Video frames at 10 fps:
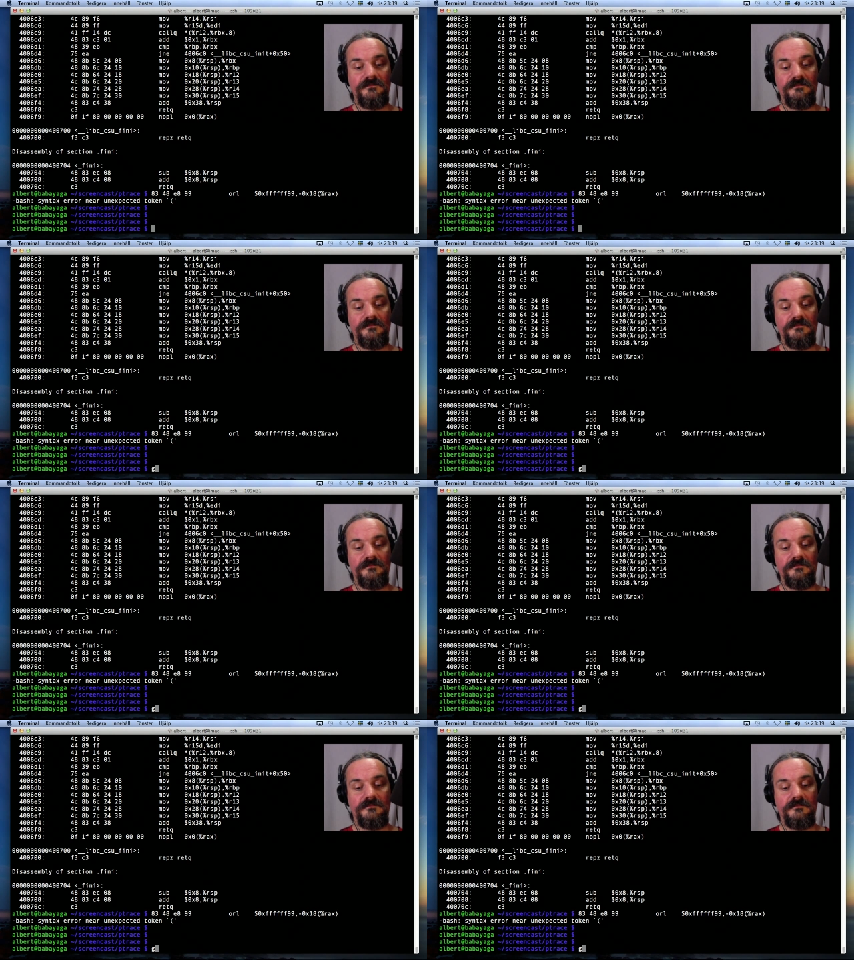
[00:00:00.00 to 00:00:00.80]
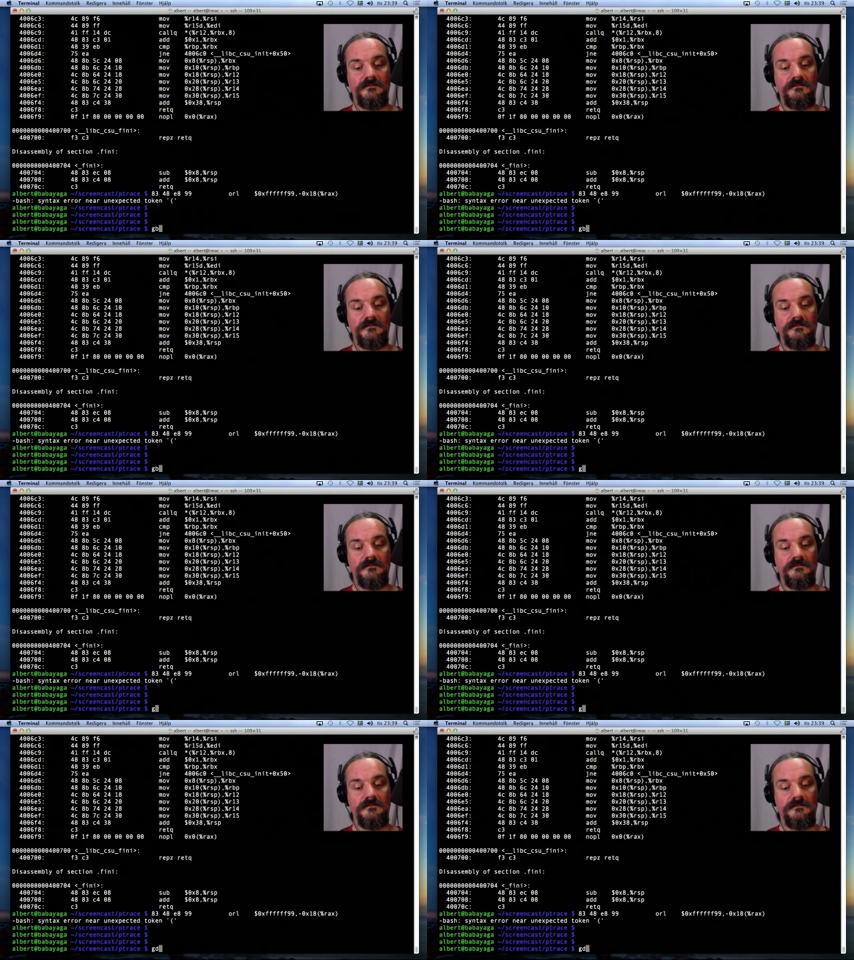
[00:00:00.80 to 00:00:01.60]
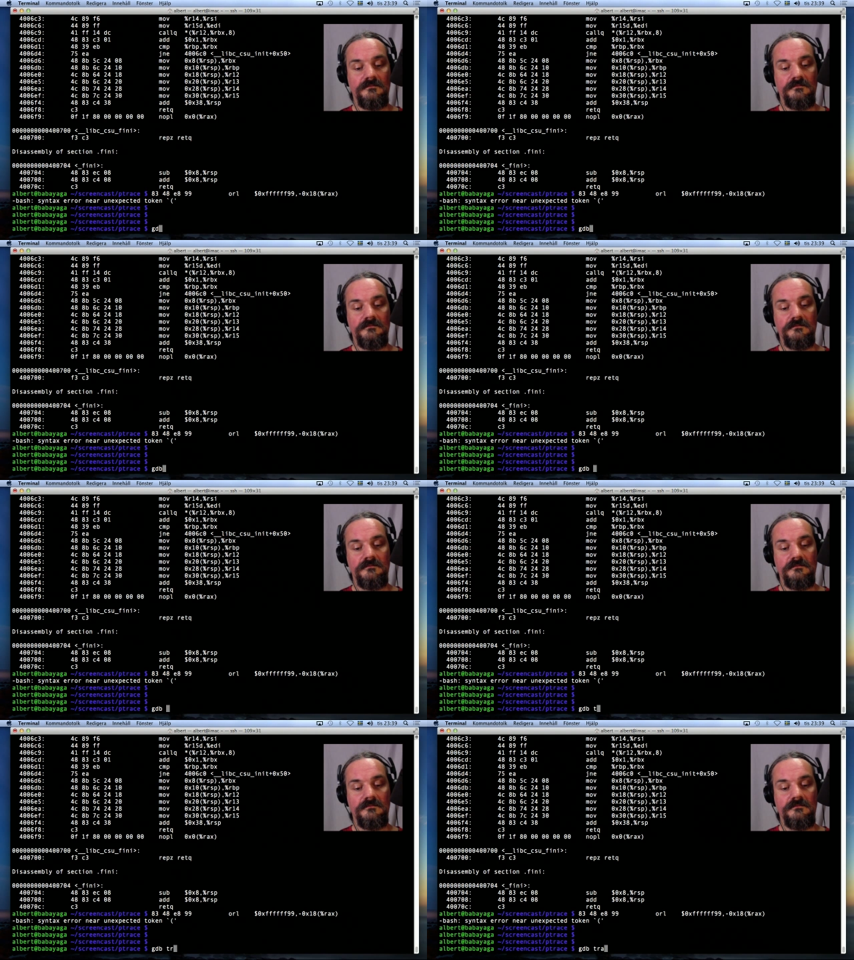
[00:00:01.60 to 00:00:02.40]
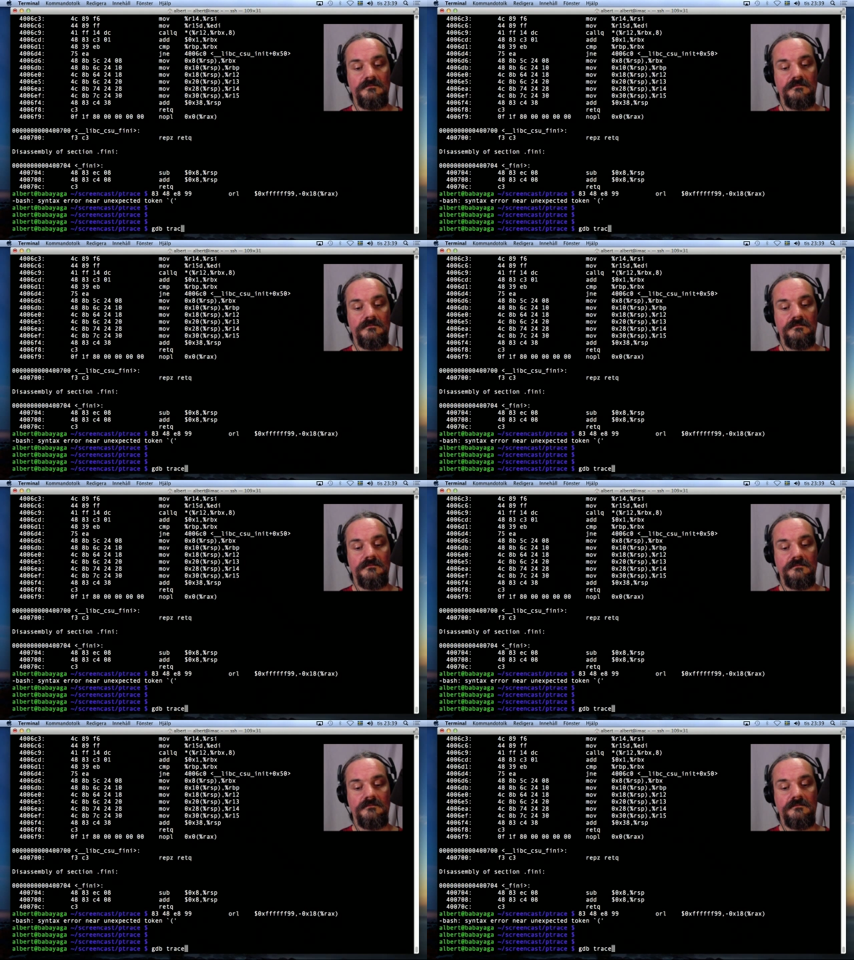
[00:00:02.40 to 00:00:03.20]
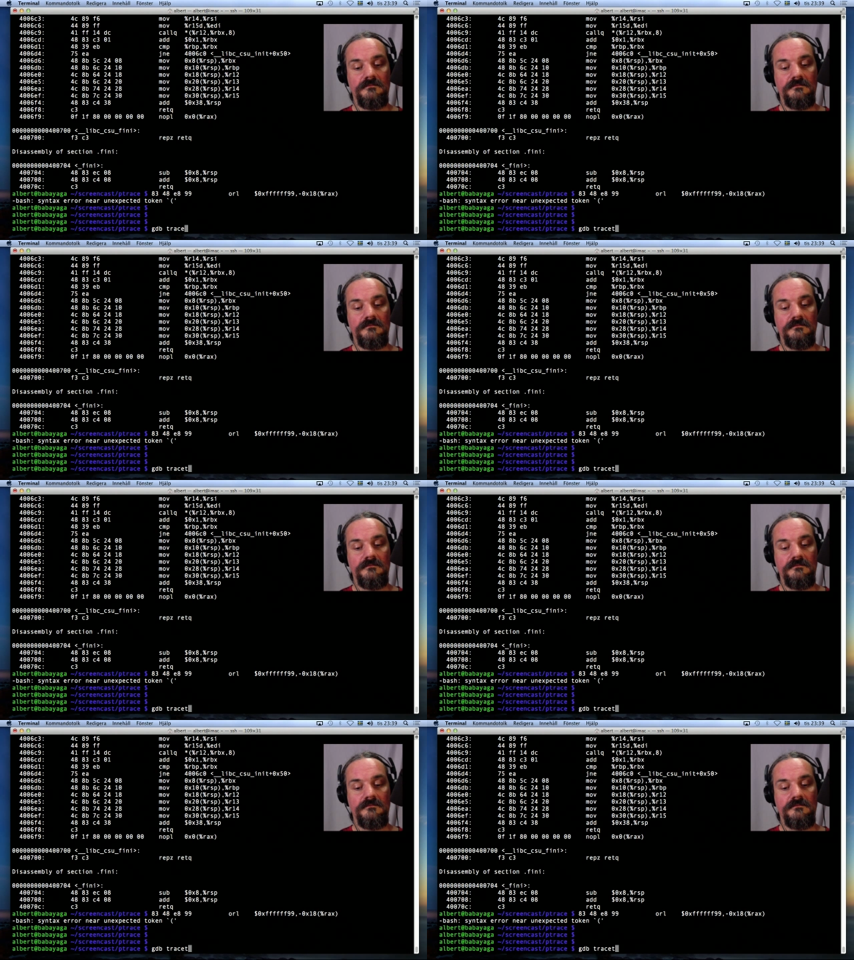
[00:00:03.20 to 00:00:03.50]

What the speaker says: Nobody speaks.